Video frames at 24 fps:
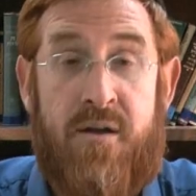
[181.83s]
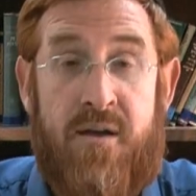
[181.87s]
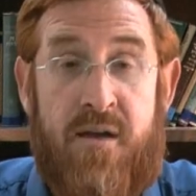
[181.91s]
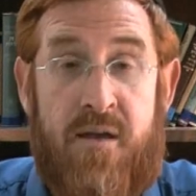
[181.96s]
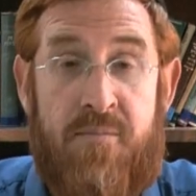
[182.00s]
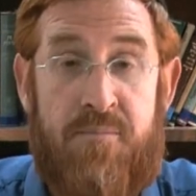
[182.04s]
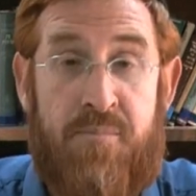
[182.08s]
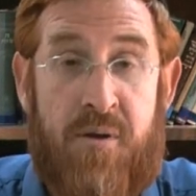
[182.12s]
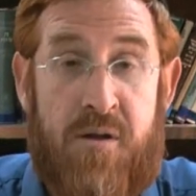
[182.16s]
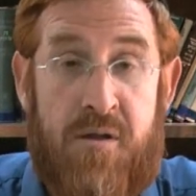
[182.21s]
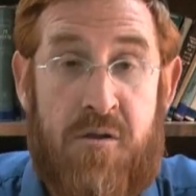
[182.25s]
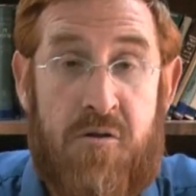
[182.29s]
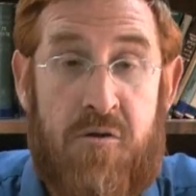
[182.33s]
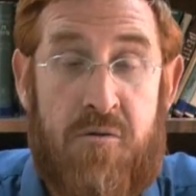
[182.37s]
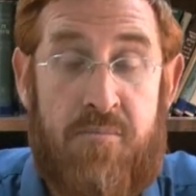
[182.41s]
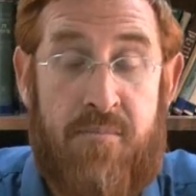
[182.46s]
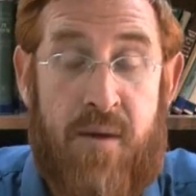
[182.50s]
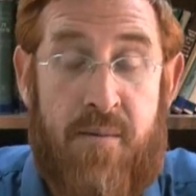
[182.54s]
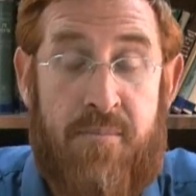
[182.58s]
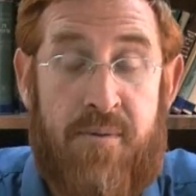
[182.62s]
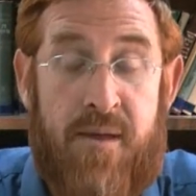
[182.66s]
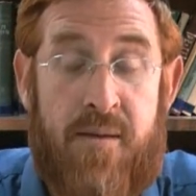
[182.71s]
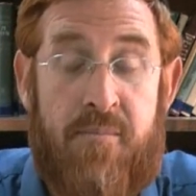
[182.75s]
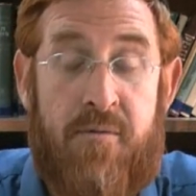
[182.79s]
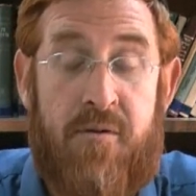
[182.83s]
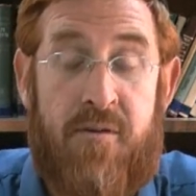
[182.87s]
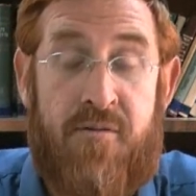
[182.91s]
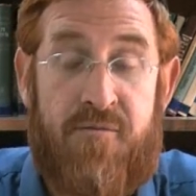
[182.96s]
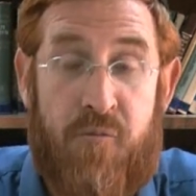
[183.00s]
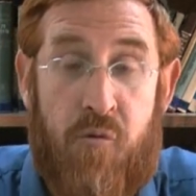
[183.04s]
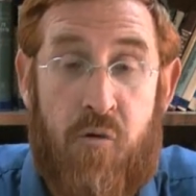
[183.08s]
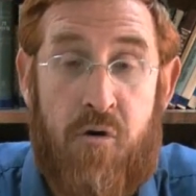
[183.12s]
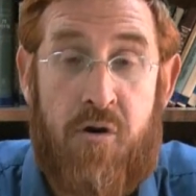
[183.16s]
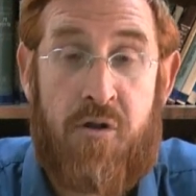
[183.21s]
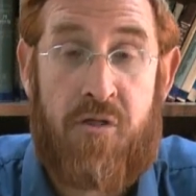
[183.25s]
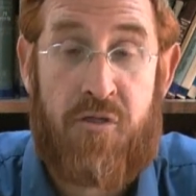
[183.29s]
in pasuk Mem Gimel, on the
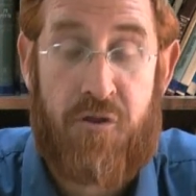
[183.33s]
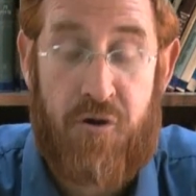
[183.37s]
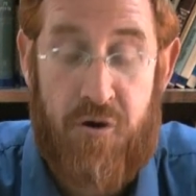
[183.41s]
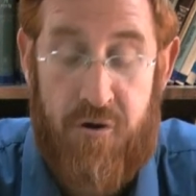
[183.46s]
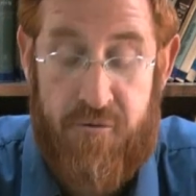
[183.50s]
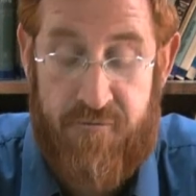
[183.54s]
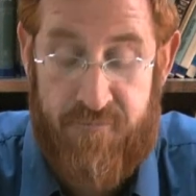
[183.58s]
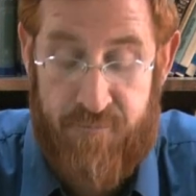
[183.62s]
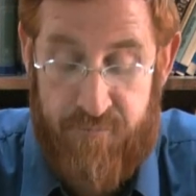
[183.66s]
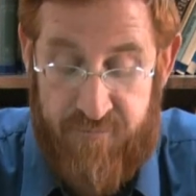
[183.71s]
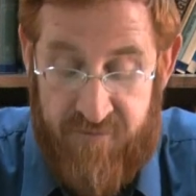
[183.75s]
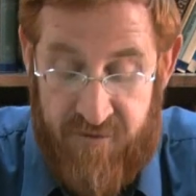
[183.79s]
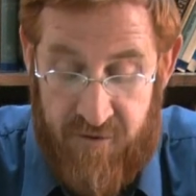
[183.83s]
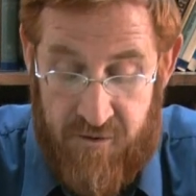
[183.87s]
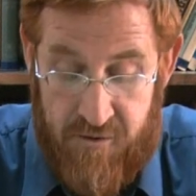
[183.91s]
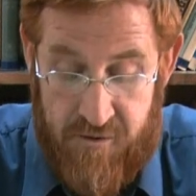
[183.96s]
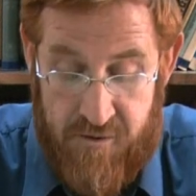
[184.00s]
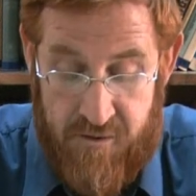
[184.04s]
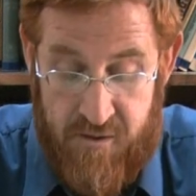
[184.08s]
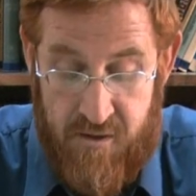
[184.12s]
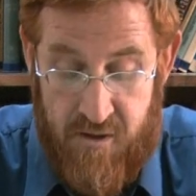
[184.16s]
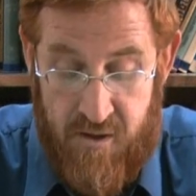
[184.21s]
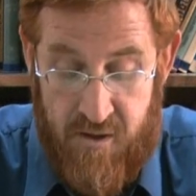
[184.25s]
43rd verse,